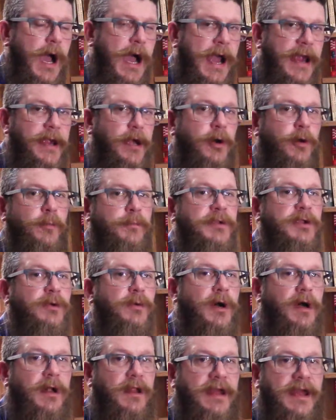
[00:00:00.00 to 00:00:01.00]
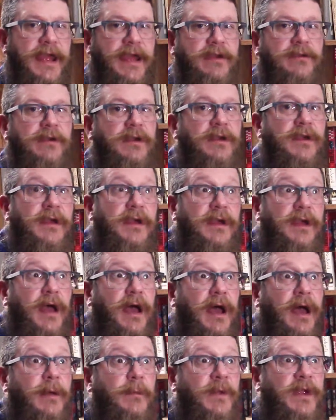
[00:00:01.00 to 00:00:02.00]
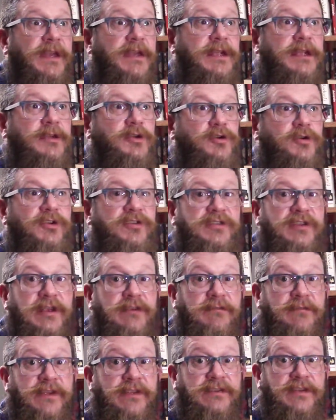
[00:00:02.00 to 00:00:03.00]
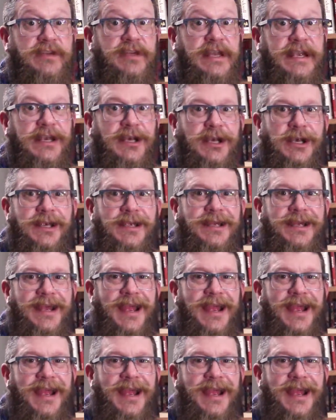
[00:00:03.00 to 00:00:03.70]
I hope you all had an interesting visit here,